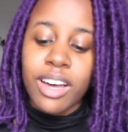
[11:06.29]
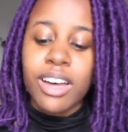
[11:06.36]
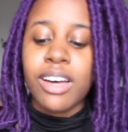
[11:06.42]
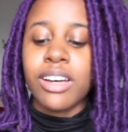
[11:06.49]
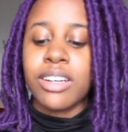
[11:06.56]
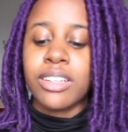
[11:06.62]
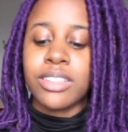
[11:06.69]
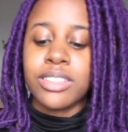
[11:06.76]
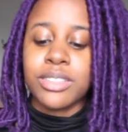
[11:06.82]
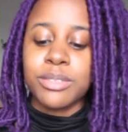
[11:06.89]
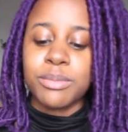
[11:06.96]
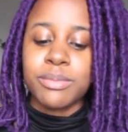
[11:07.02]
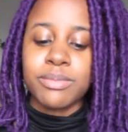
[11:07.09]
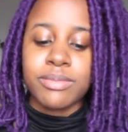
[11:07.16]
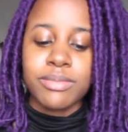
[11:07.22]
uh,
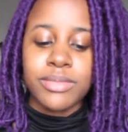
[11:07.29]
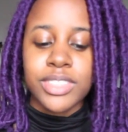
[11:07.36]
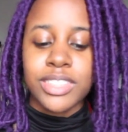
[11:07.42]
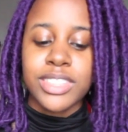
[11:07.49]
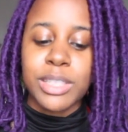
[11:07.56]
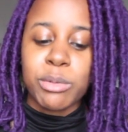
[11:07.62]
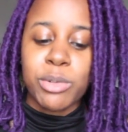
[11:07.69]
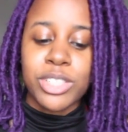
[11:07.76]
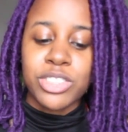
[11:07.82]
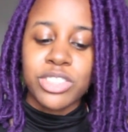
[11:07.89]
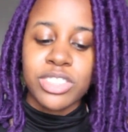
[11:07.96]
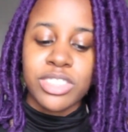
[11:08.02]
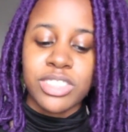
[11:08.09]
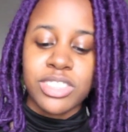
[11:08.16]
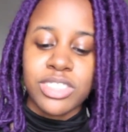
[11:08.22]
some
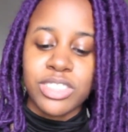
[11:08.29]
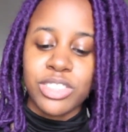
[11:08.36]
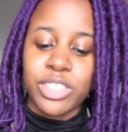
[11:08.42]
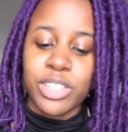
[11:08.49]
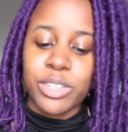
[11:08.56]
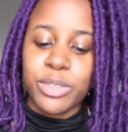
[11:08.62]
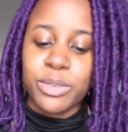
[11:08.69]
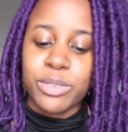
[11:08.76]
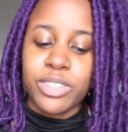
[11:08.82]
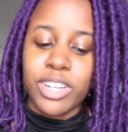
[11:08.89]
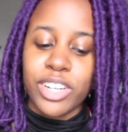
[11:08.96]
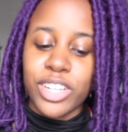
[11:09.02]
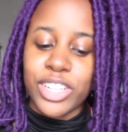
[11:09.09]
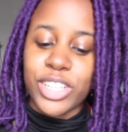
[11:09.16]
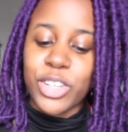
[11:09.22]
questions, you know,
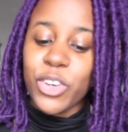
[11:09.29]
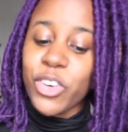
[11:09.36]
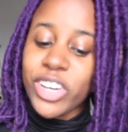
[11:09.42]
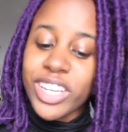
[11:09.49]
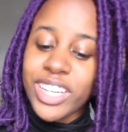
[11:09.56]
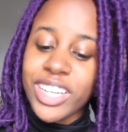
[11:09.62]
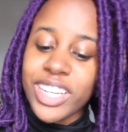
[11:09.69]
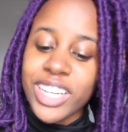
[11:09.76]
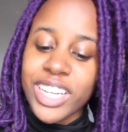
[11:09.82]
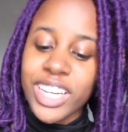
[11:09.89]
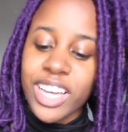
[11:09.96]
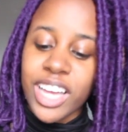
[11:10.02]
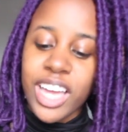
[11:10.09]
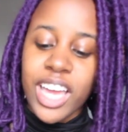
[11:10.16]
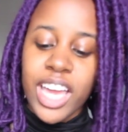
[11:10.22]
are
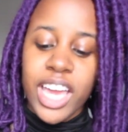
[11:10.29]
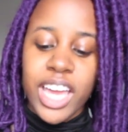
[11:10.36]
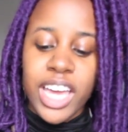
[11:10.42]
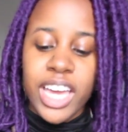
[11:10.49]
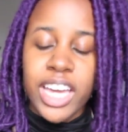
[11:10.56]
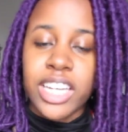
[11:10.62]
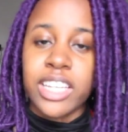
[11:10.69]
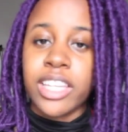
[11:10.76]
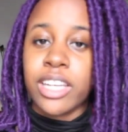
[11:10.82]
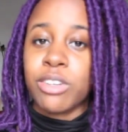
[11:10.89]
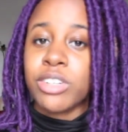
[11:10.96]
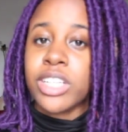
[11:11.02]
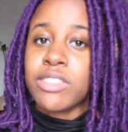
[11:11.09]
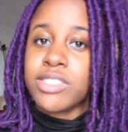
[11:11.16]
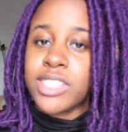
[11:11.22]
annoying and they
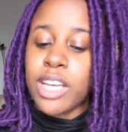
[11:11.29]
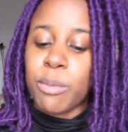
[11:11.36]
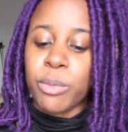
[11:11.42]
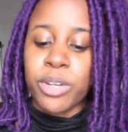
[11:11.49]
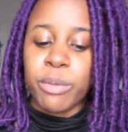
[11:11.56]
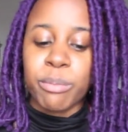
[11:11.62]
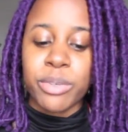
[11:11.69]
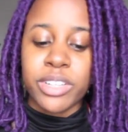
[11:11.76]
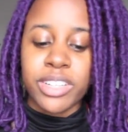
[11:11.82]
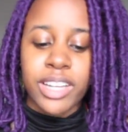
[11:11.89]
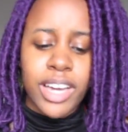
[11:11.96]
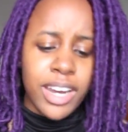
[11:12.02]
don't give sample input.